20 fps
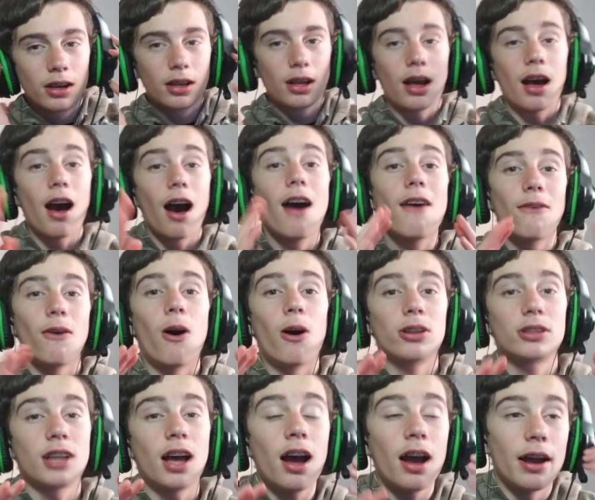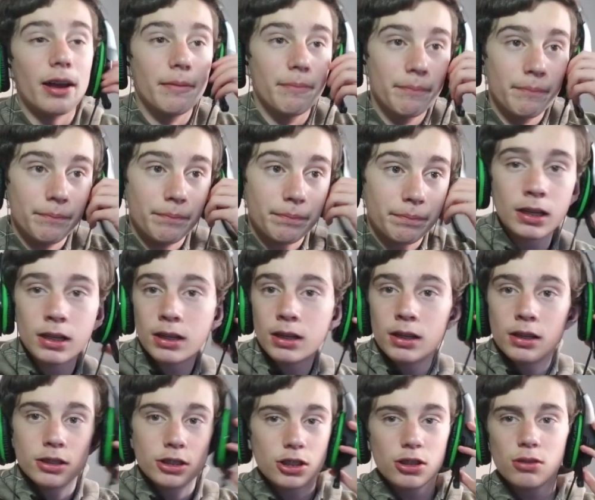of all time.
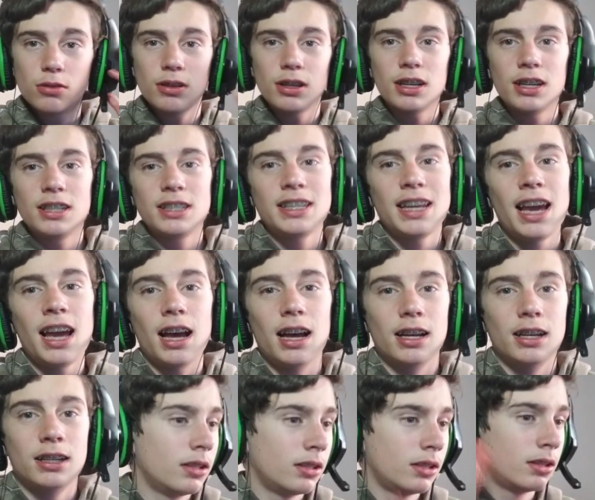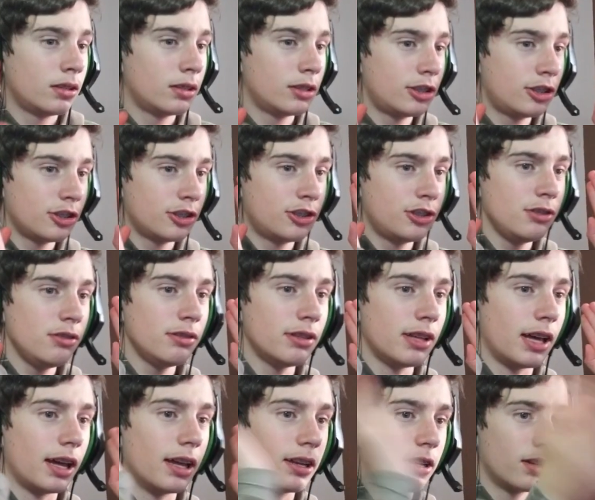So, yeah, let's just do
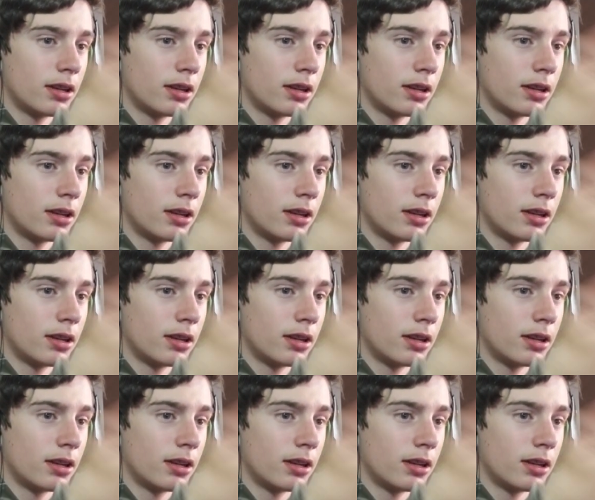that.